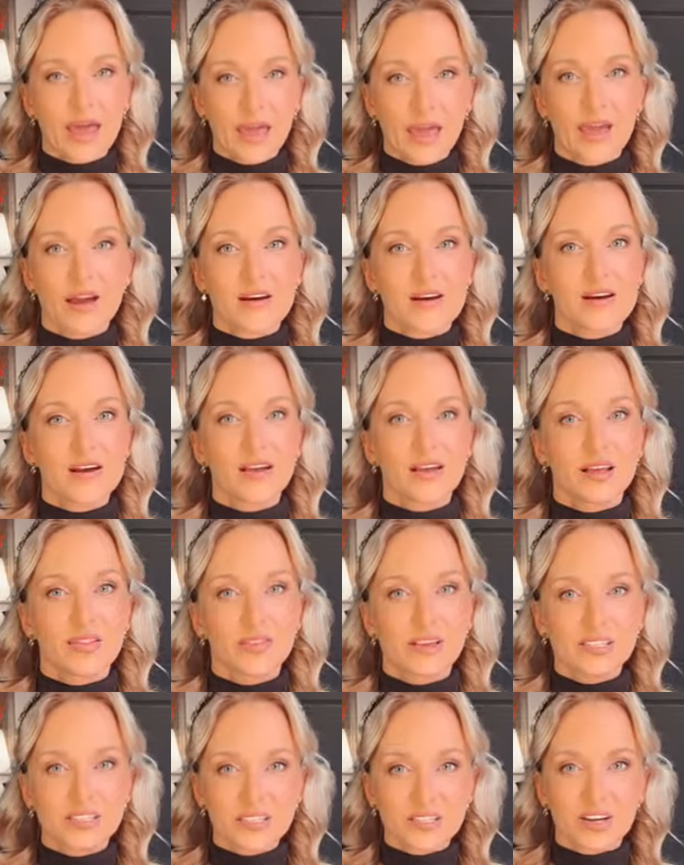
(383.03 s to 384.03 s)
Air,
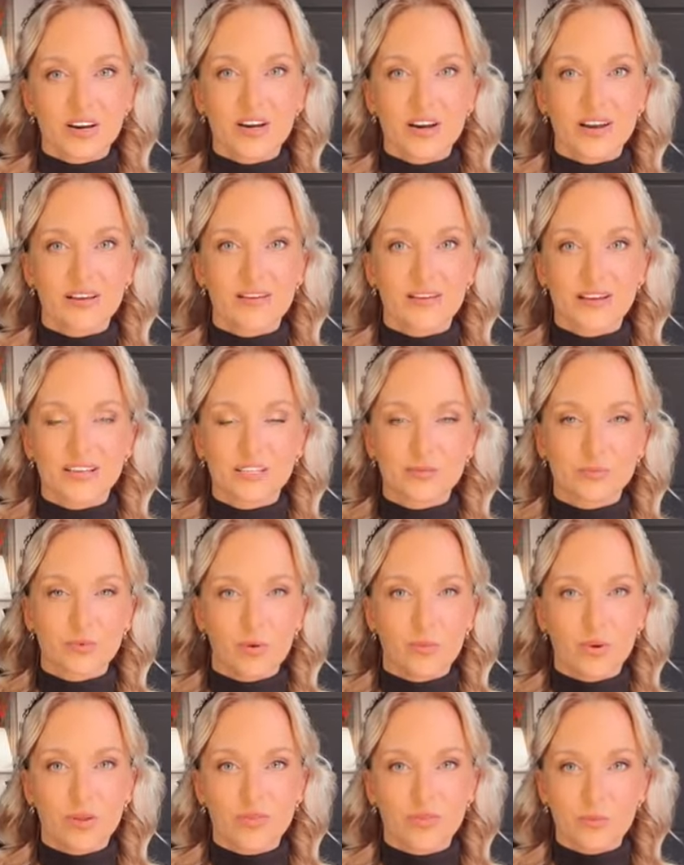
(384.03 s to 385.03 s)
the sign is
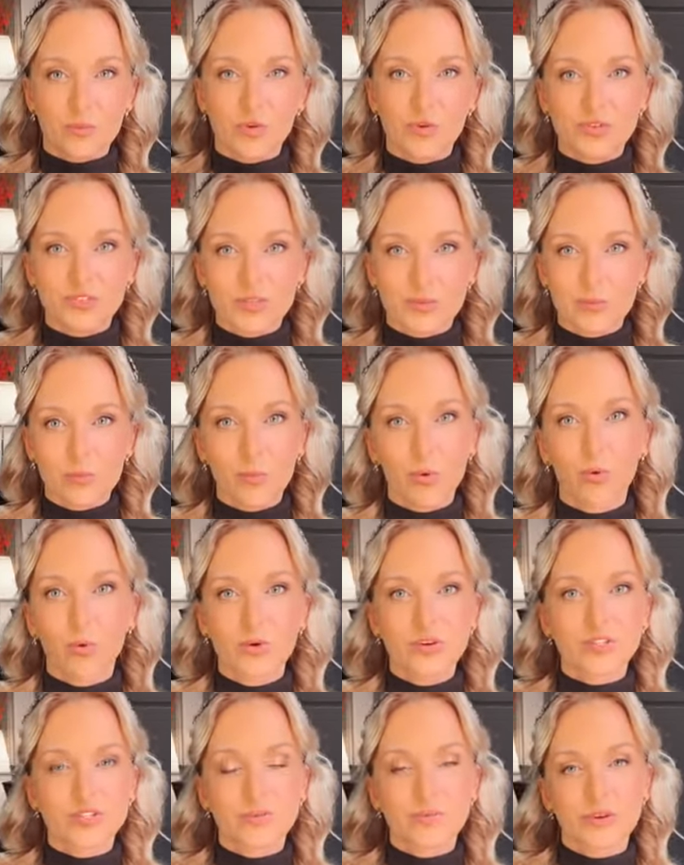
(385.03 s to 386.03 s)
probably the most
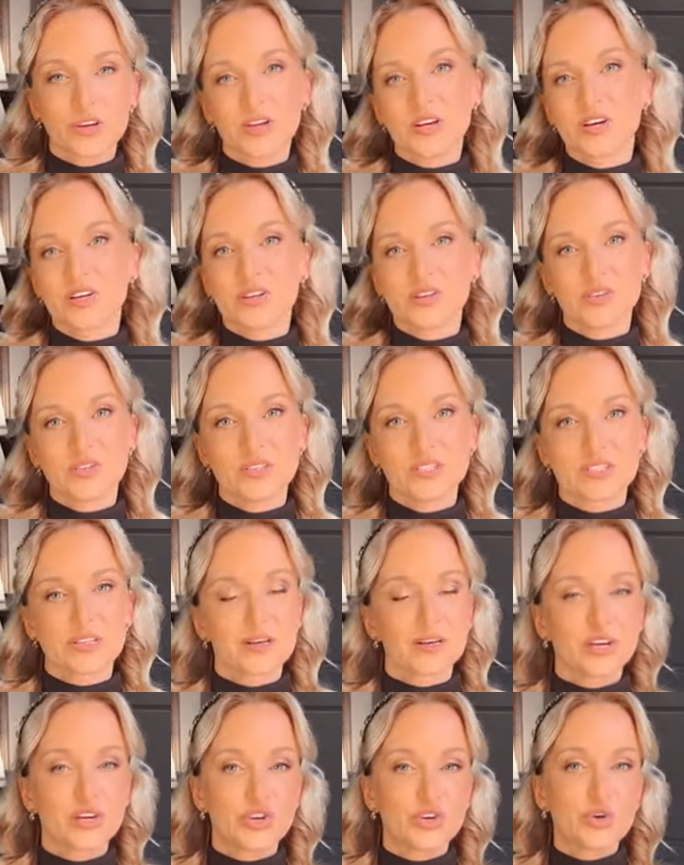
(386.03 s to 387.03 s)
important, because
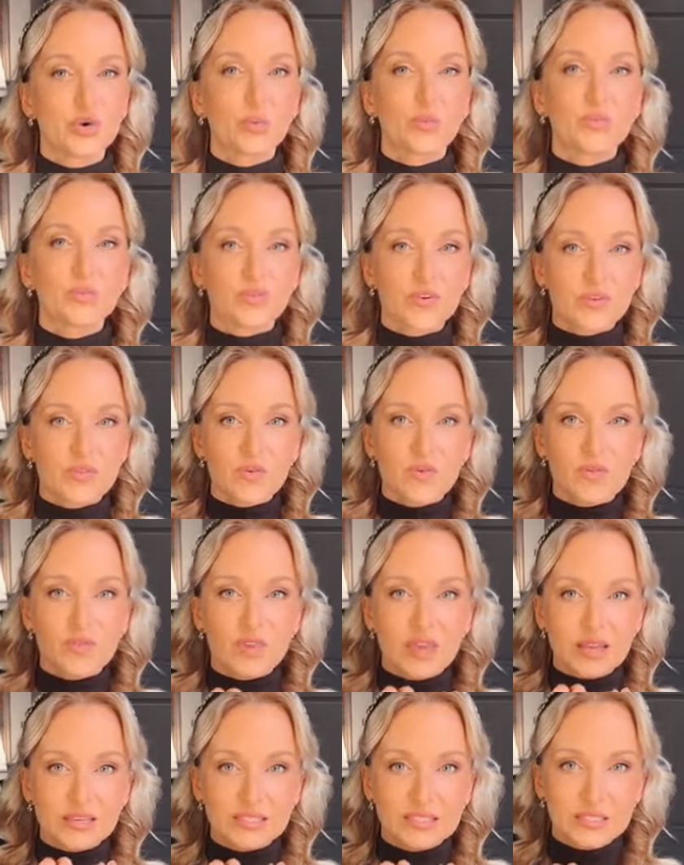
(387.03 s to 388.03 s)
you
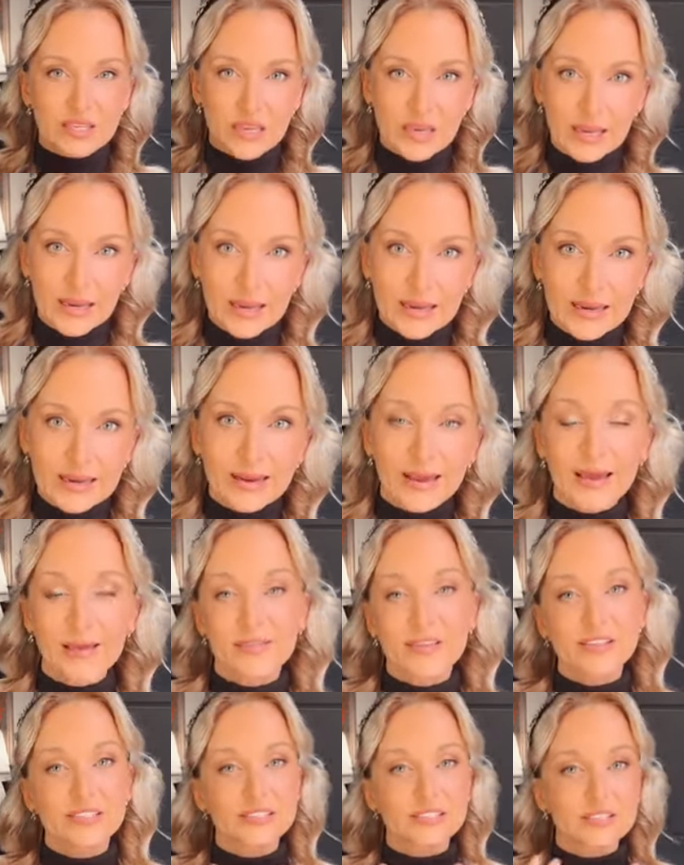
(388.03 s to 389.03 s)
breathing this in
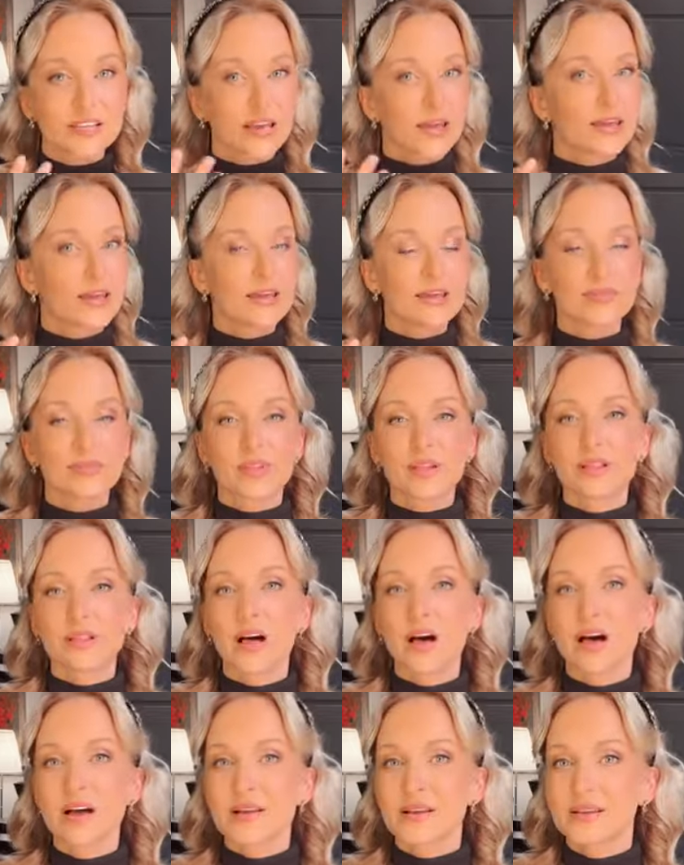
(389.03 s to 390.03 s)
and they stay in the
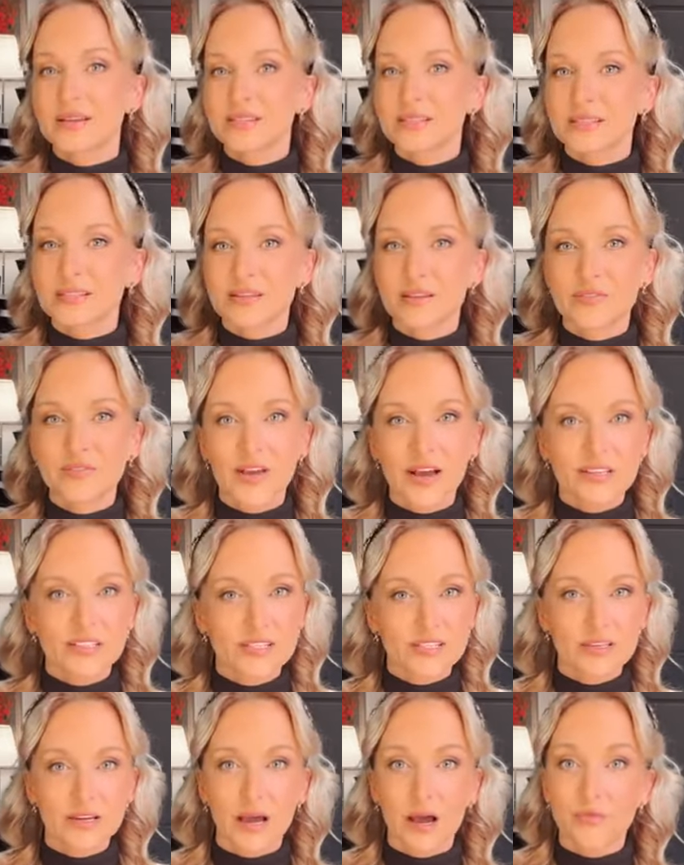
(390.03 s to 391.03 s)
lungs and
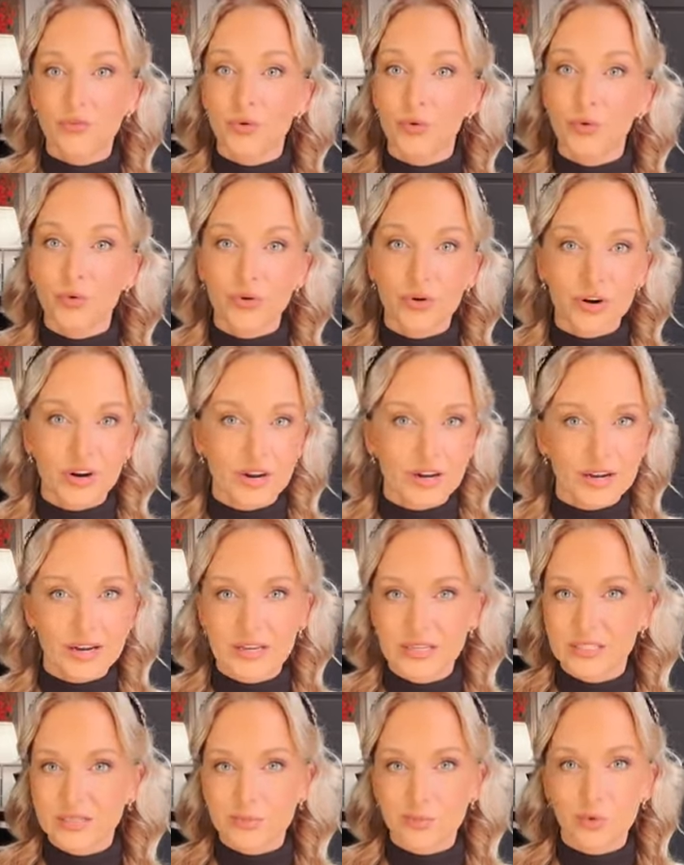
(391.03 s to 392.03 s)
affecting other
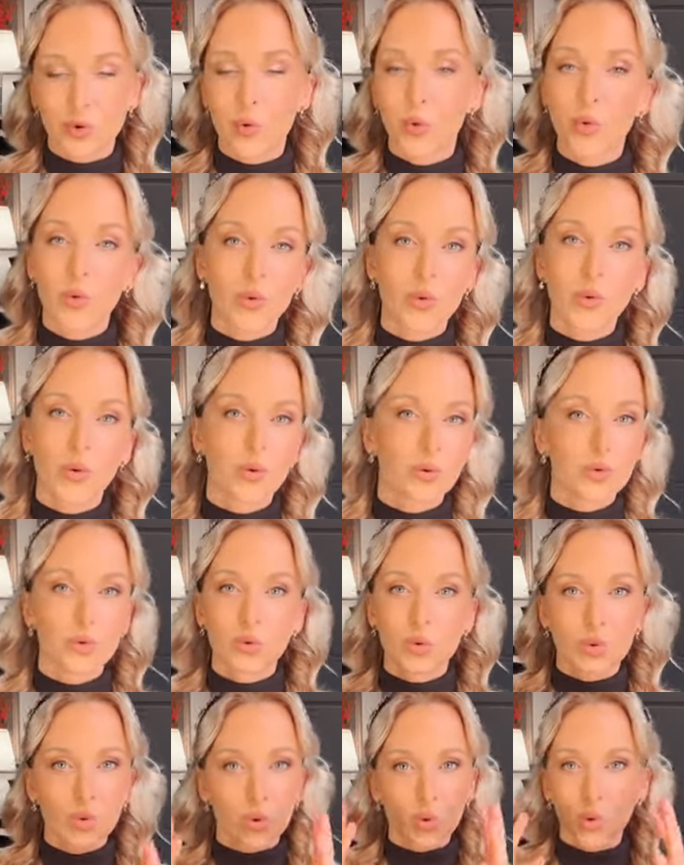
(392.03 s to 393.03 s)
organisms
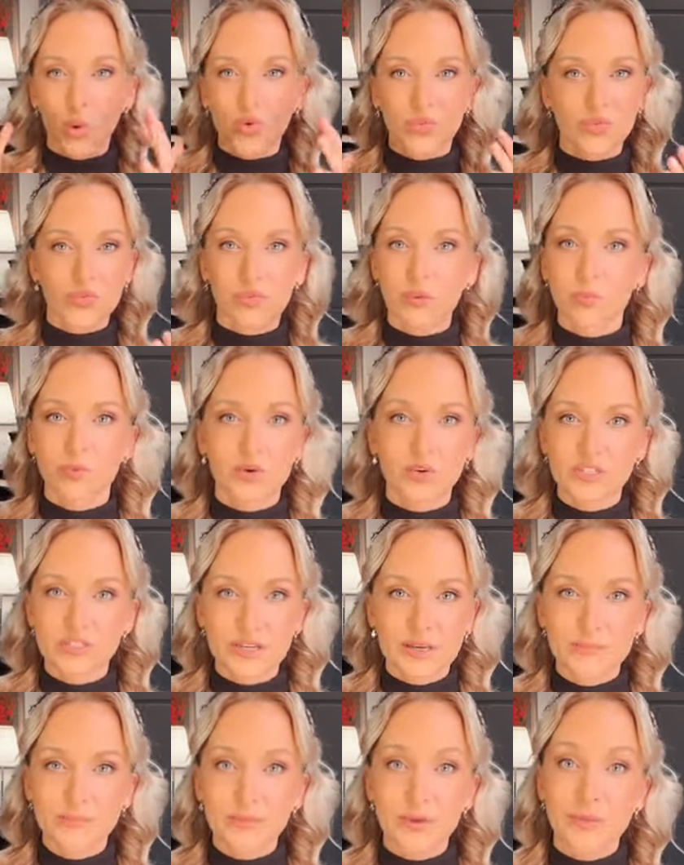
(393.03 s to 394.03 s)
all over the
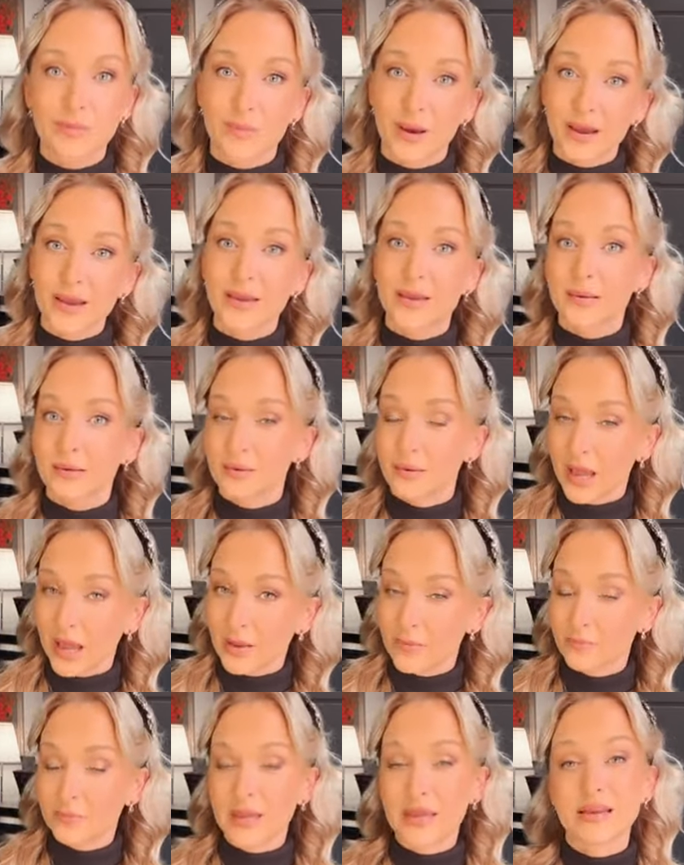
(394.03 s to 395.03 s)
body and might
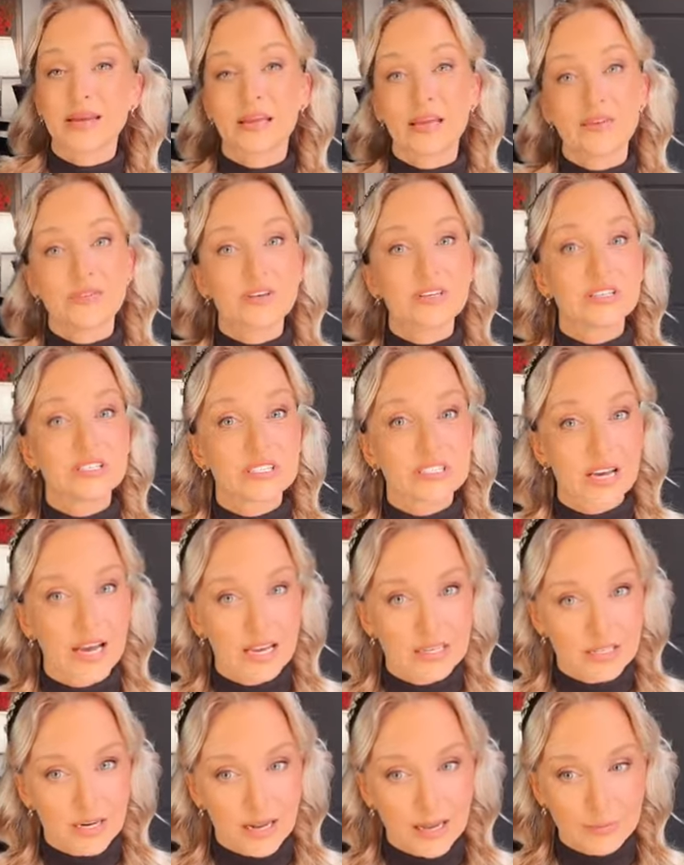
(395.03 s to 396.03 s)
be even
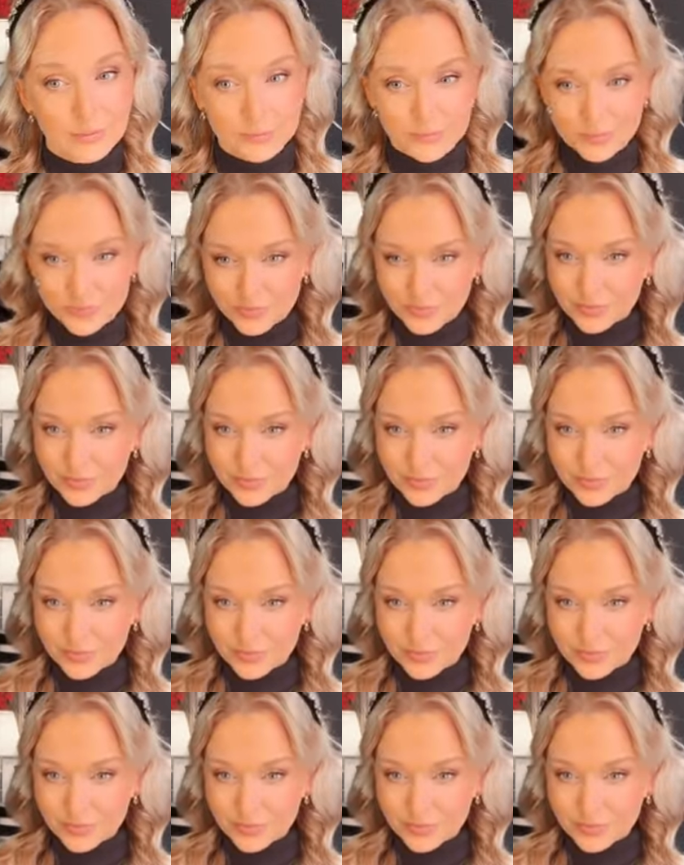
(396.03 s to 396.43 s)
deadly.